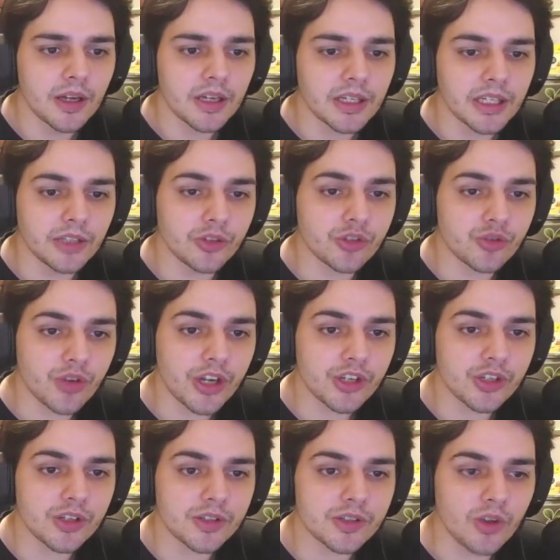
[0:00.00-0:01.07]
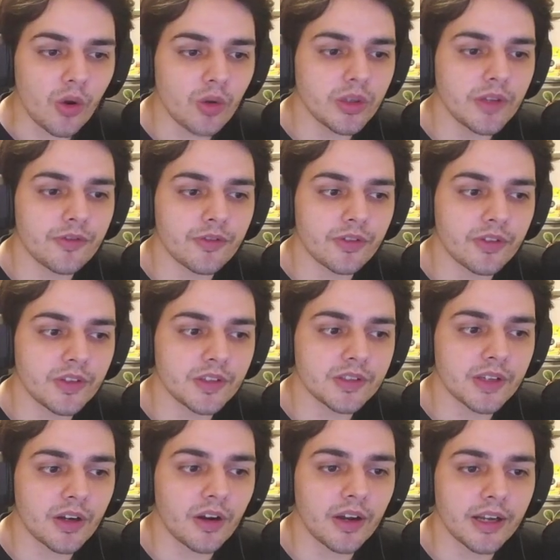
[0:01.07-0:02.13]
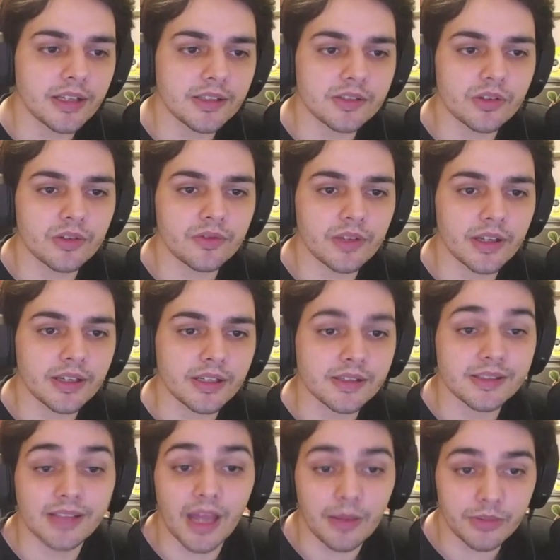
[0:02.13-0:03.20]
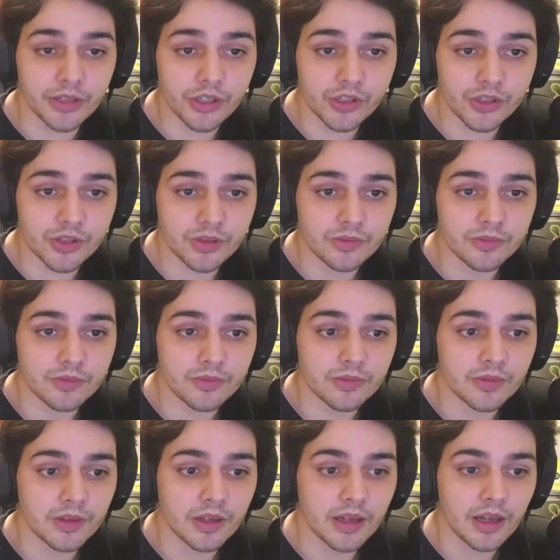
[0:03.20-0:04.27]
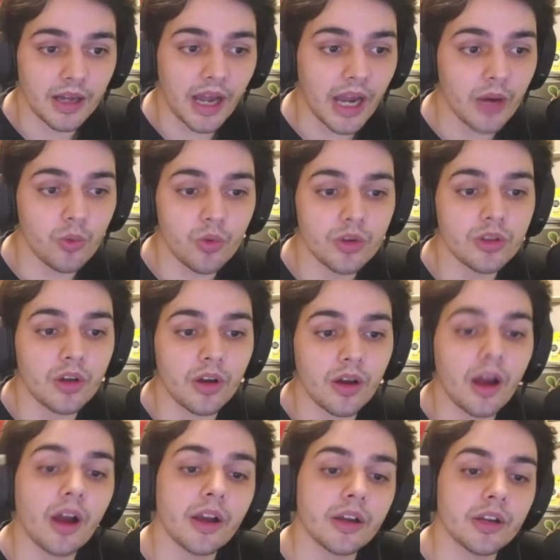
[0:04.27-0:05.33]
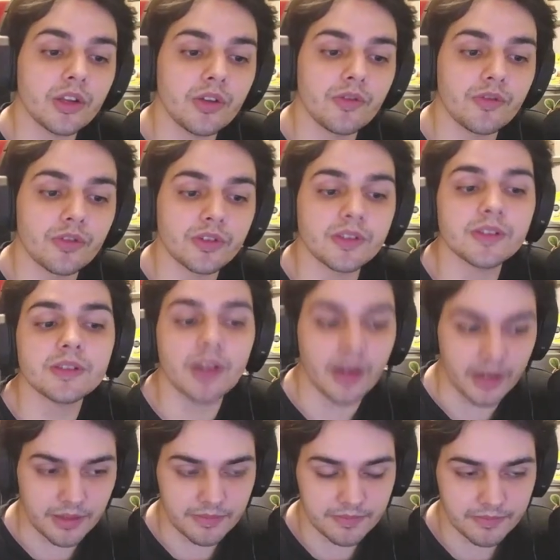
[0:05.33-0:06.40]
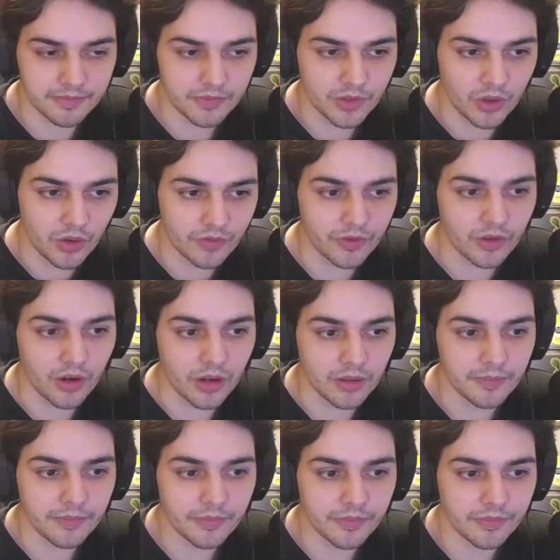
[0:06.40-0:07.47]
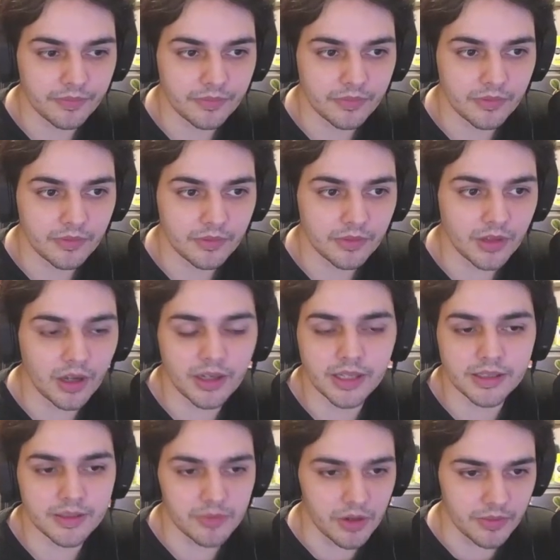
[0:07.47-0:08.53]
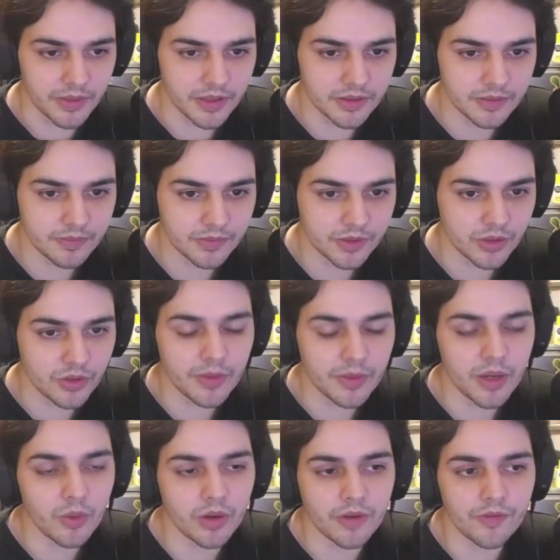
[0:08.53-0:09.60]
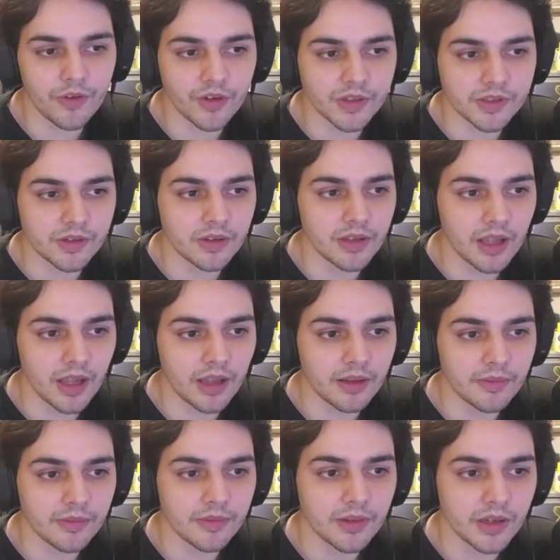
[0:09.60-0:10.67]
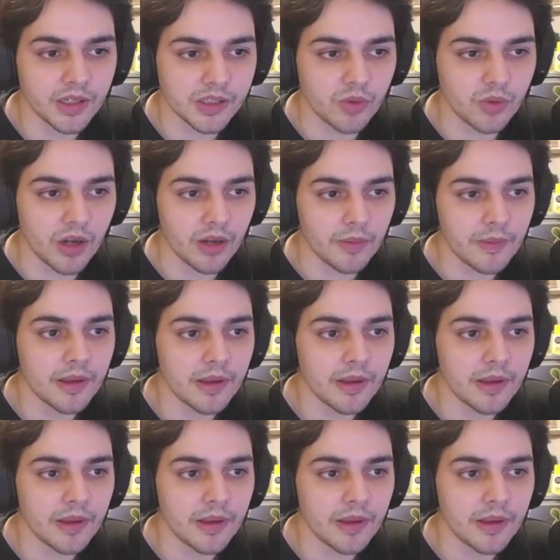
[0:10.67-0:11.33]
Illustrations, only for things that are already sort of like established. I would not hire you for design overall. Not at the moment. So you may want to focus on that as well.